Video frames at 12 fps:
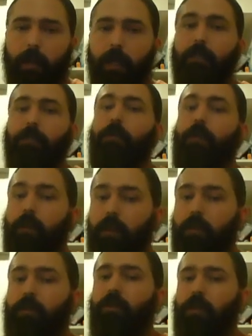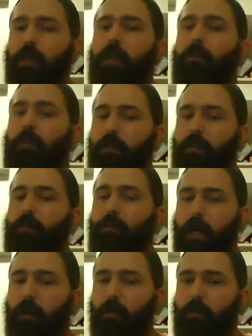That's what this channel is
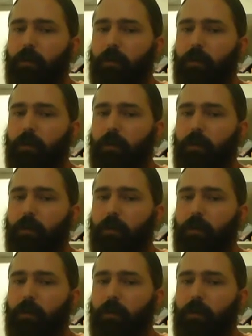about.